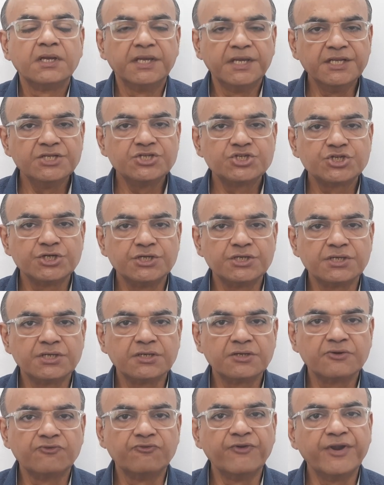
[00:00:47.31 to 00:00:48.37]
In
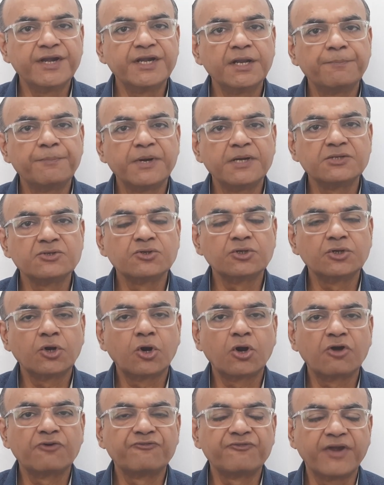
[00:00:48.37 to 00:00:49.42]
children, weight depends on a
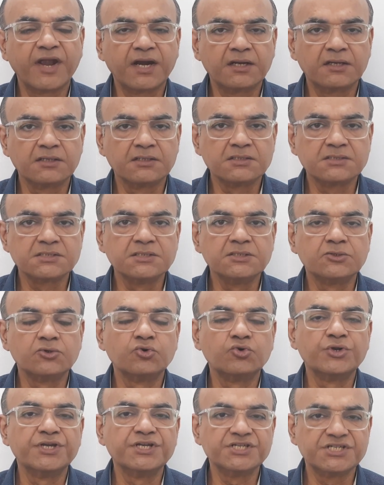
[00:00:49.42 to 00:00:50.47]
lot of factors
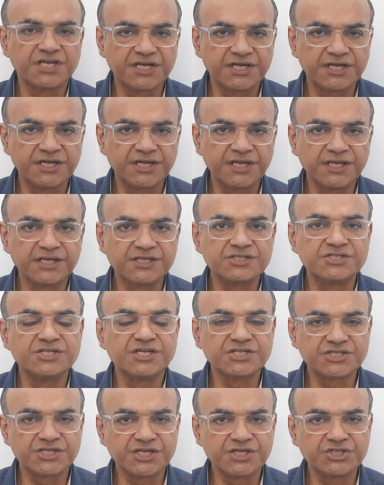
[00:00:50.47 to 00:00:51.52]
including genetics,
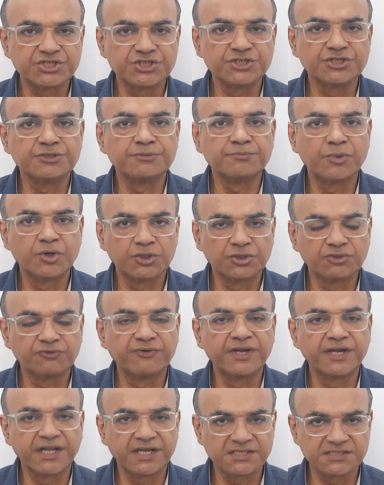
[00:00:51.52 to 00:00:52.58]
gestation, birth
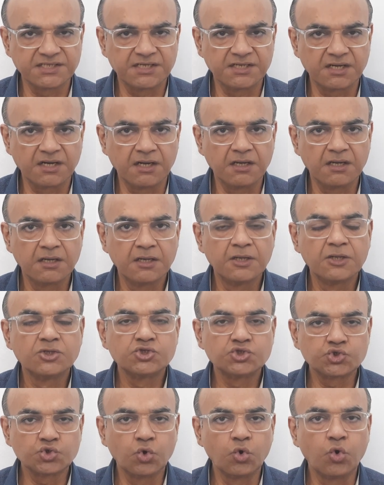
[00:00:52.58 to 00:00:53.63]
weight, etc.
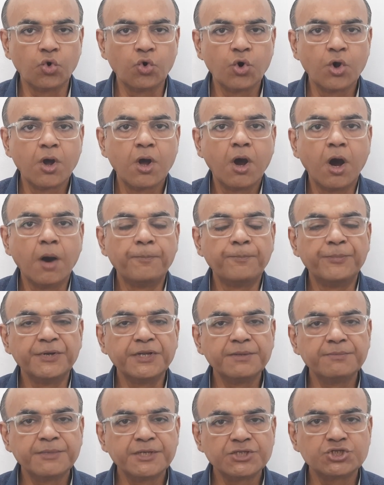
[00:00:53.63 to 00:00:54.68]
So a
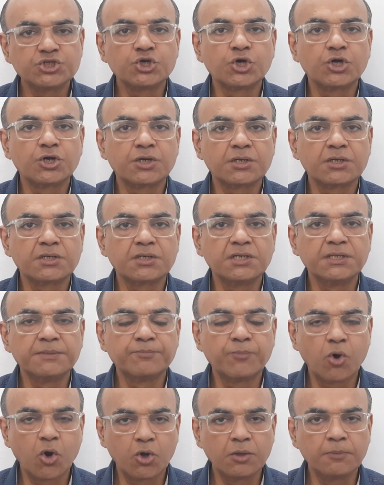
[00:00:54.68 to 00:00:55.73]
prematurely
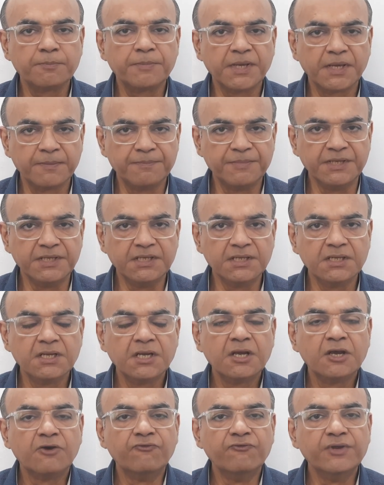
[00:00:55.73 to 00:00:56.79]
born baby
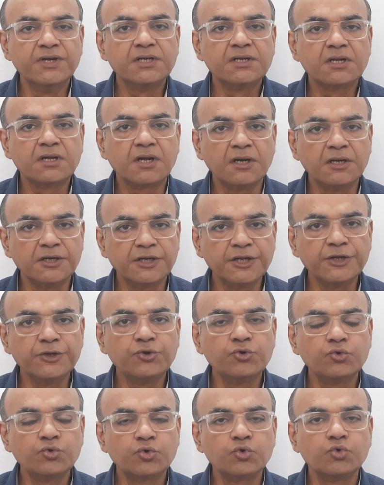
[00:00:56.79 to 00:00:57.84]
will
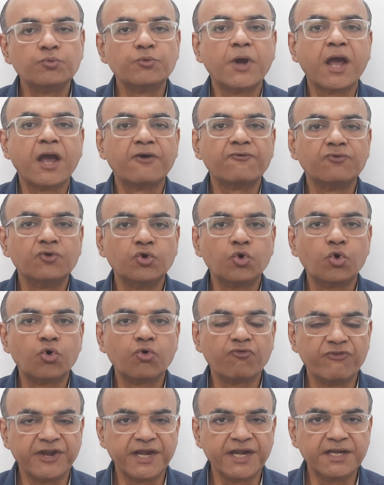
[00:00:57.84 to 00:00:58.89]
continue to have
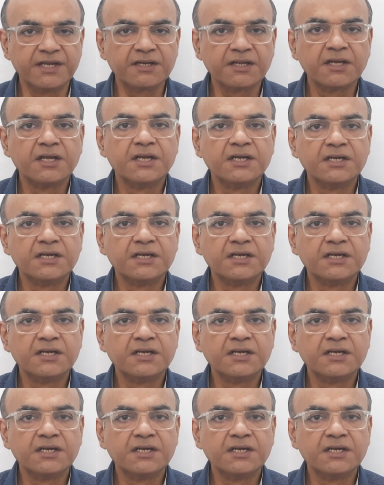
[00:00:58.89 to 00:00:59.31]
low weight